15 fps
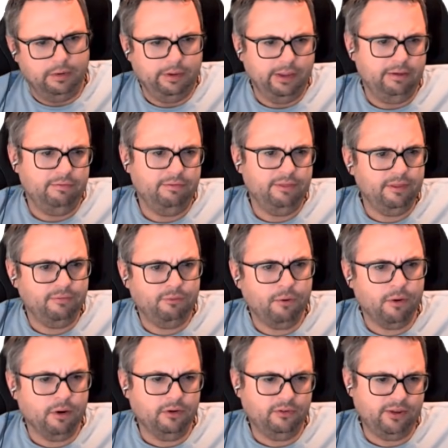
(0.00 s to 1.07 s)
Okay, if the
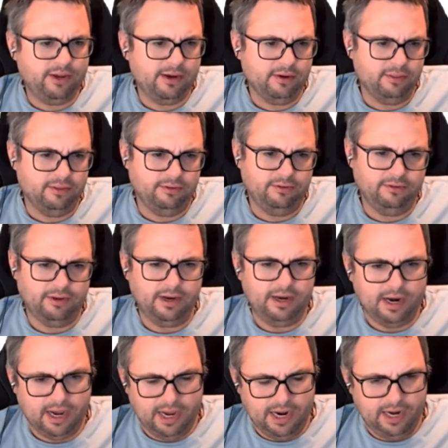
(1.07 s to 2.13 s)
4 is here, this is a
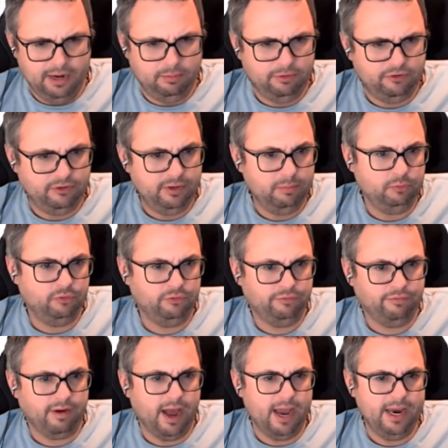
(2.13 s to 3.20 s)
9, which seems
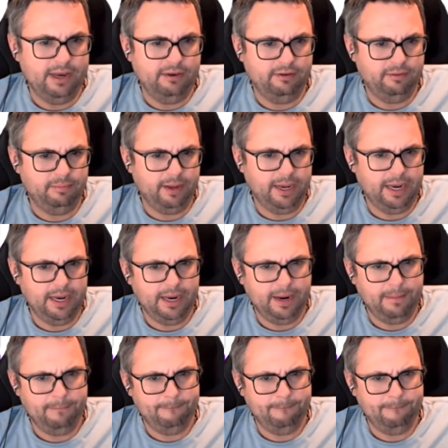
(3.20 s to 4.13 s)
fine to me.